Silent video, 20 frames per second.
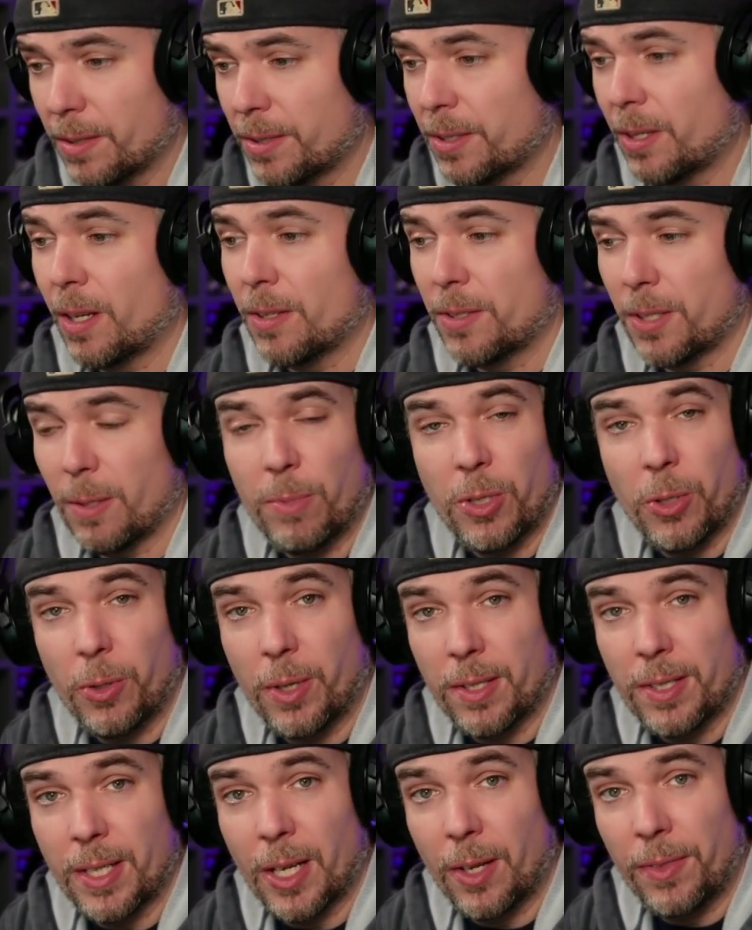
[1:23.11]
on some
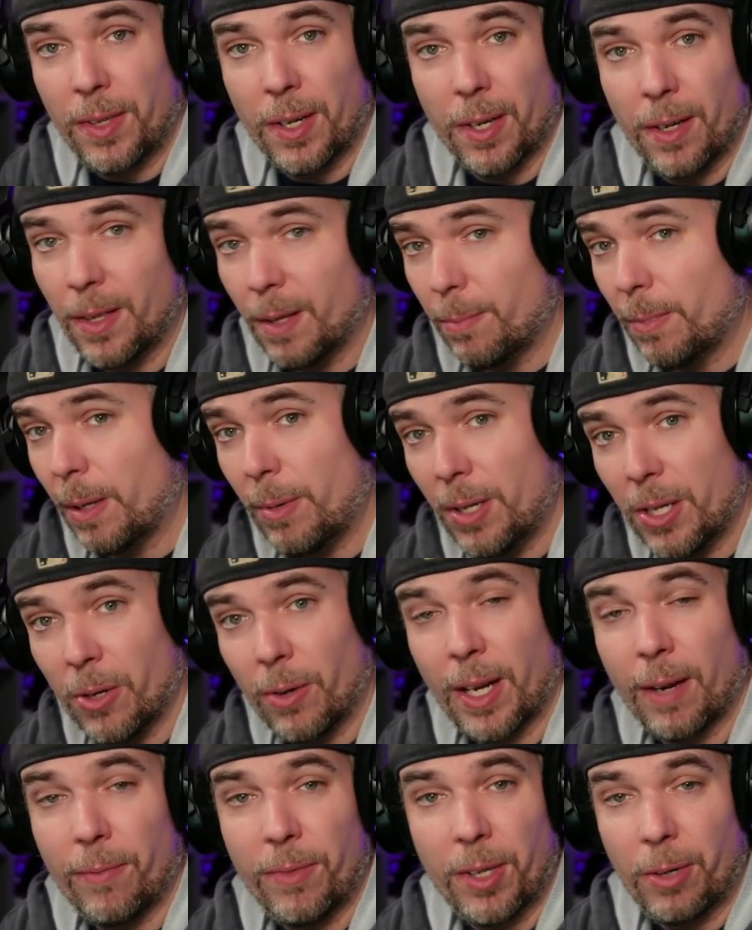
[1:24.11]
units out there that maybe don't
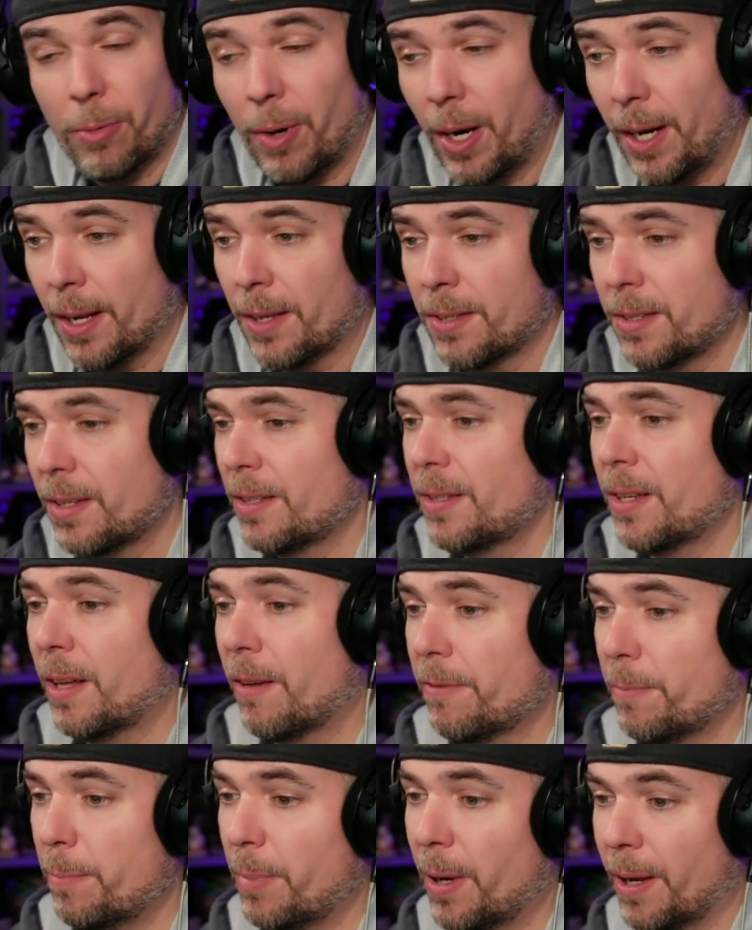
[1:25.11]
have the greatest
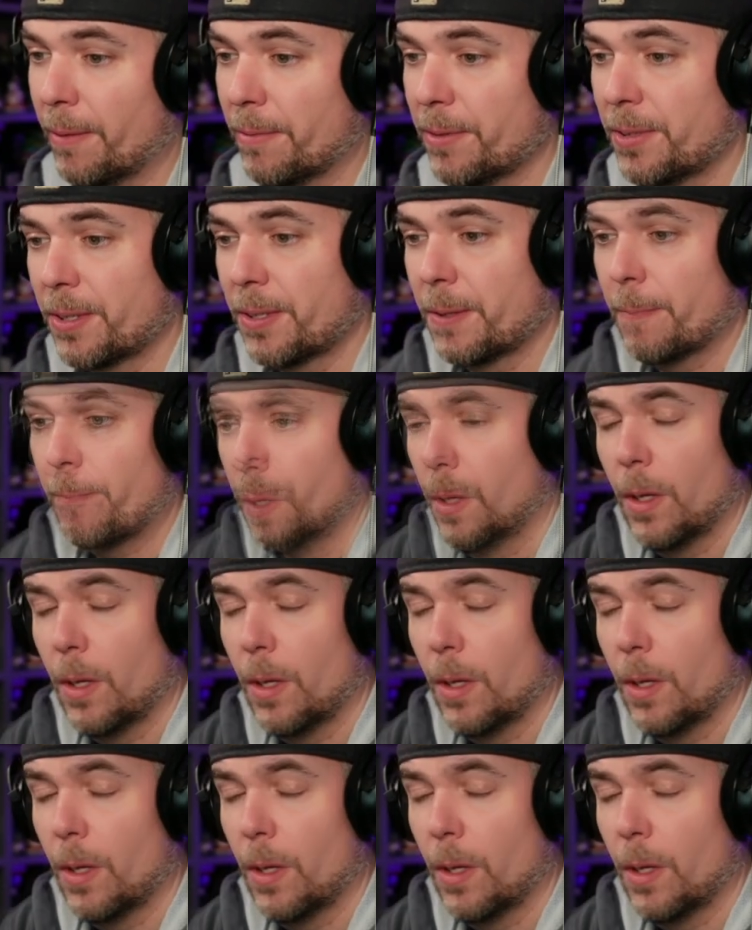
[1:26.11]
self buffs.